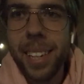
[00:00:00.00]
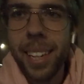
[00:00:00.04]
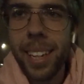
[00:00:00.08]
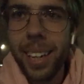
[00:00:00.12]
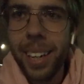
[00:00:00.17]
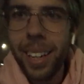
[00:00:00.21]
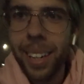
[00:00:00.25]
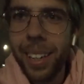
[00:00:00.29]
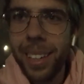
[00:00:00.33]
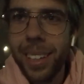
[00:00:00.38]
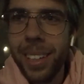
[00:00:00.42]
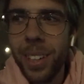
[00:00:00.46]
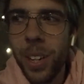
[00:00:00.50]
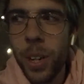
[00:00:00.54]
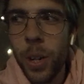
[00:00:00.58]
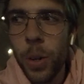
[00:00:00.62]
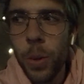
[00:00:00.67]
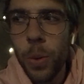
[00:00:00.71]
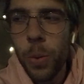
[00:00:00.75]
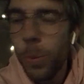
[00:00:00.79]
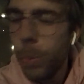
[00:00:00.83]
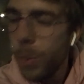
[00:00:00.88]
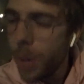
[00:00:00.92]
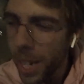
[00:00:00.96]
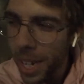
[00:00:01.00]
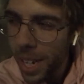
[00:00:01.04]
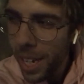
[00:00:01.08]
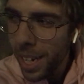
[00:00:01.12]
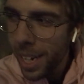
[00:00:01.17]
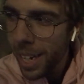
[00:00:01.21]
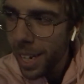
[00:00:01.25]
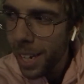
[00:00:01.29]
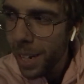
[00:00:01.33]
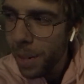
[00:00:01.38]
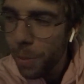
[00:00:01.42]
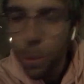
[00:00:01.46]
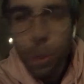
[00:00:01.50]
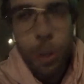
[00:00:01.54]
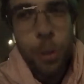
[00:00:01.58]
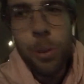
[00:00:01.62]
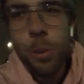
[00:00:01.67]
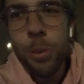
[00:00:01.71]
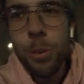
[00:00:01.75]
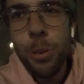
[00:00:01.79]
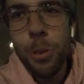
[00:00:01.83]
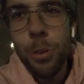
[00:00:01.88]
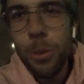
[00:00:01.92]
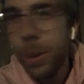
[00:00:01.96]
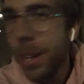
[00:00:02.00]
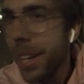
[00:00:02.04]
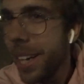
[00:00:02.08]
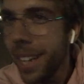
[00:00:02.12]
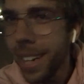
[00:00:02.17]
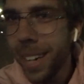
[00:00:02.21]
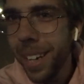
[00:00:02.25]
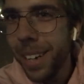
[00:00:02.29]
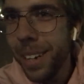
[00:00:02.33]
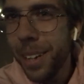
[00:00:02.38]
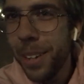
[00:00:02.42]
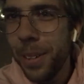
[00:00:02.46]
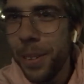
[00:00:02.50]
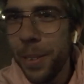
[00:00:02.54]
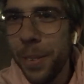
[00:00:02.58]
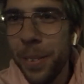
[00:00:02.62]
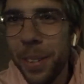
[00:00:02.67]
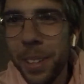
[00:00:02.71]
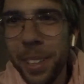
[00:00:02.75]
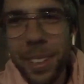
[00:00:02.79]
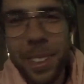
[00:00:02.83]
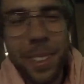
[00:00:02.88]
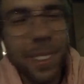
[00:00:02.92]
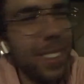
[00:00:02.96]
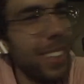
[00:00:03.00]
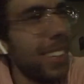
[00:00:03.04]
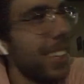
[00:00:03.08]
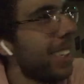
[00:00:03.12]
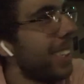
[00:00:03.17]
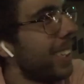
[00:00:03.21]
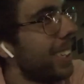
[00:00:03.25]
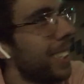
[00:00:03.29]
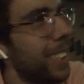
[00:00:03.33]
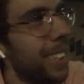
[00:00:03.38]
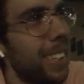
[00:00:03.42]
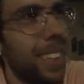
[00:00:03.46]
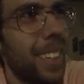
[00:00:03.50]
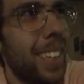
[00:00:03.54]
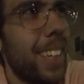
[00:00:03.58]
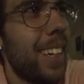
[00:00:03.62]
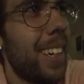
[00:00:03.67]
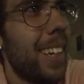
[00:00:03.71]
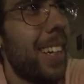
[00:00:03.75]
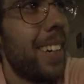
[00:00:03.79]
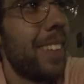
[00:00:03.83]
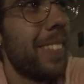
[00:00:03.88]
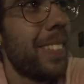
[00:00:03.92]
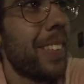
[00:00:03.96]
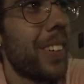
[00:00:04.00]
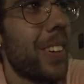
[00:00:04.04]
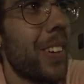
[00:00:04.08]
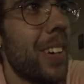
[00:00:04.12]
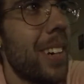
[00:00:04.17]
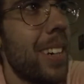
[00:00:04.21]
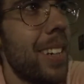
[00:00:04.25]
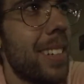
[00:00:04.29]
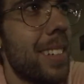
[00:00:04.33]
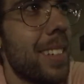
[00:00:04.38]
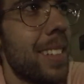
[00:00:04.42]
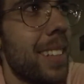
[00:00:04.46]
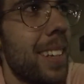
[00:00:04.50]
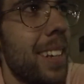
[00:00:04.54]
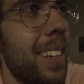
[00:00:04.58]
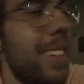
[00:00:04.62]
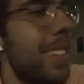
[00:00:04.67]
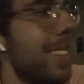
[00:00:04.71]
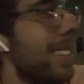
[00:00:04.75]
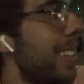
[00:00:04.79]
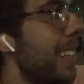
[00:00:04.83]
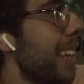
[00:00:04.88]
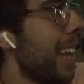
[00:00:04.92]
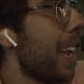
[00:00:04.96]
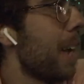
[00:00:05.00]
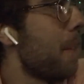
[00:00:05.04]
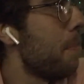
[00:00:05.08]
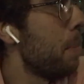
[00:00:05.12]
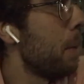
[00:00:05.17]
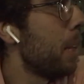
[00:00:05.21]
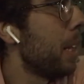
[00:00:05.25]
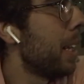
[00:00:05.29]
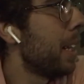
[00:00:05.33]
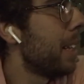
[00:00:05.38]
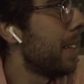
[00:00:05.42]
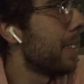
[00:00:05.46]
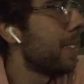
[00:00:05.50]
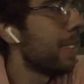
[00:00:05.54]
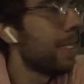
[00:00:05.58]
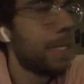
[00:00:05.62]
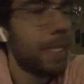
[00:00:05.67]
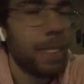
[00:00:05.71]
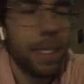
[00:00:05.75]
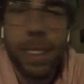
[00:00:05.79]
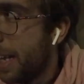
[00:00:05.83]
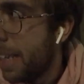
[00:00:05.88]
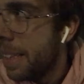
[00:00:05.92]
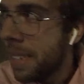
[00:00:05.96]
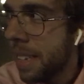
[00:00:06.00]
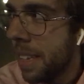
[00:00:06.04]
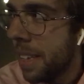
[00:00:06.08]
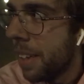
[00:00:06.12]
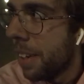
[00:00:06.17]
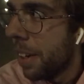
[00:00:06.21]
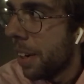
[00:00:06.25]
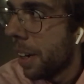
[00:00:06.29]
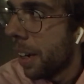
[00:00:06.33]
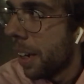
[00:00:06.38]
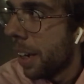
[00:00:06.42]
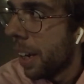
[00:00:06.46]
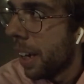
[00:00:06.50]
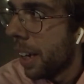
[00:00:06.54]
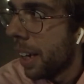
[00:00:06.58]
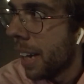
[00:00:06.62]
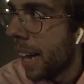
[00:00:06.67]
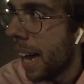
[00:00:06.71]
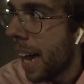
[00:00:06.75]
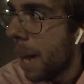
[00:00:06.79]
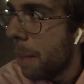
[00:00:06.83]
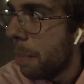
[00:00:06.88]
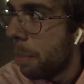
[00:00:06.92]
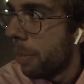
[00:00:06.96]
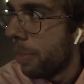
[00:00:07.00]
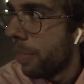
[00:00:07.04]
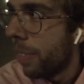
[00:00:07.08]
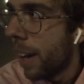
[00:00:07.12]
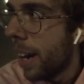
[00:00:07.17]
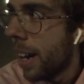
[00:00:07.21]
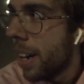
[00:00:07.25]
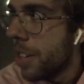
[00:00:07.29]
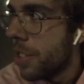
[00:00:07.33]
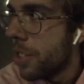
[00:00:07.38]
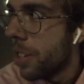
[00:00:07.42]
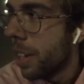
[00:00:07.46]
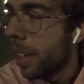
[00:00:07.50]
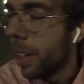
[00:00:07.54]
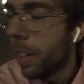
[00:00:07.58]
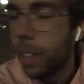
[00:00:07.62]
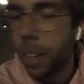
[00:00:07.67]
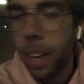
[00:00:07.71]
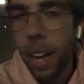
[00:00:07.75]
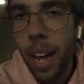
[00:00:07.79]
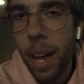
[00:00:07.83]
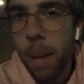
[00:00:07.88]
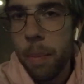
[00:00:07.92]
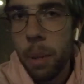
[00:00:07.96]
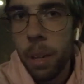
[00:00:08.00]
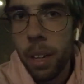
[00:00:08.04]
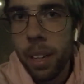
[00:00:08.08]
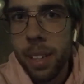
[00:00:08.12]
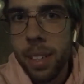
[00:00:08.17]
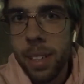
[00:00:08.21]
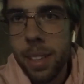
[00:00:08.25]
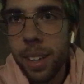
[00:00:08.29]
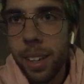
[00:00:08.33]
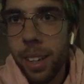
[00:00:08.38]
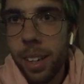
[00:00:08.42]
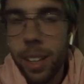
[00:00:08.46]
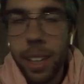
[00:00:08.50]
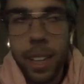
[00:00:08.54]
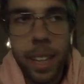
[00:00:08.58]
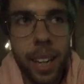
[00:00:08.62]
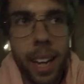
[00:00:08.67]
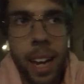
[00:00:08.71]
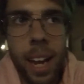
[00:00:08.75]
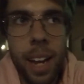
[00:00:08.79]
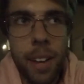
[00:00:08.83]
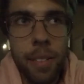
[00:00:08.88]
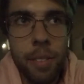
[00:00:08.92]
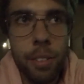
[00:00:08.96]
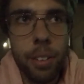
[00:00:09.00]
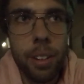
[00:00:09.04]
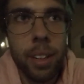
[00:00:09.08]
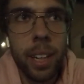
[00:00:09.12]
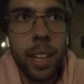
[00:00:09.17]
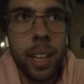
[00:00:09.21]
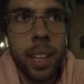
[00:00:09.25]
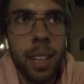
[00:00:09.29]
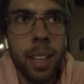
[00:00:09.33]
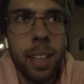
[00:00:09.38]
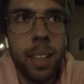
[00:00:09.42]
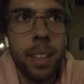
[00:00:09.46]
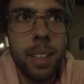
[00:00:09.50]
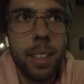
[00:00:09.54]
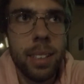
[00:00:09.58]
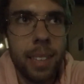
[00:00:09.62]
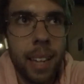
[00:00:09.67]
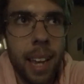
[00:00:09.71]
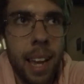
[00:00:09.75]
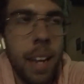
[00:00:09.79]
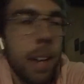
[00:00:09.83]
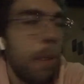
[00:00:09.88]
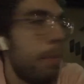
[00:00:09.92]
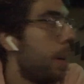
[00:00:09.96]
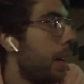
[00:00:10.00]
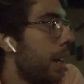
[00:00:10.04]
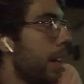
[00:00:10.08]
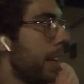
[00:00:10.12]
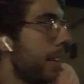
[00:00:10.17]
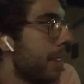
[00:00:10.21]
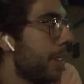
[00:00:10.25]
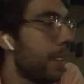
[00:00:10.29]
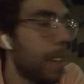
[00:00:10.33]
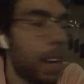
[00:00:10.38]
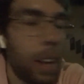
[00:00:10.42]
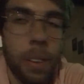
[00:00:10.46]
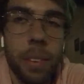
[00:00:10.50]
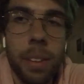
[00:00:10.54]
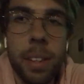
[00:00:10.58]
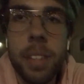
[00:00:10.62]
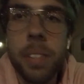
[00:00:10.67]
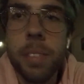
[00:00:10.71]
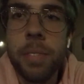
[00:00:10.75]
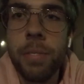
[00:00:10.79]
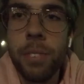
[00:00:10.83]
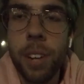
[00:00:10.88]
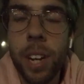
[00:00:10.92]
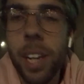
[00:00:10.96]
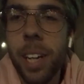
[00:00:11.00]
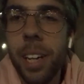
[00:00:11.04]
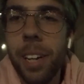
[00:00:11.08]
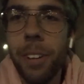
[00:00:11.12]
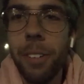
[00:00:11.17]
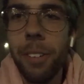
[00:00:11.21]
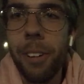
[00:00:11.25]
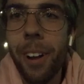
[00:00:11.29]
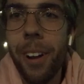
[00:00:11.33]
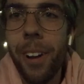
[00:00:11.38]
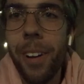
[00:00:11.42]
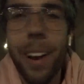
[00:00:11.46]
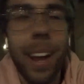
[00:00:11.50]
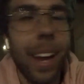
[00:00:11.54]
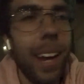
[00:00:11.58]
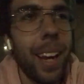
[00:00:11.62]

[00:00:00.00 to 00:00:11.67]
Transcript: I hear, wee woo, wee woo. And of course, there's the ambulance. It's either a, a cop, a fire truck, or an ambulance. Literally every 10 minutes down this fucking road.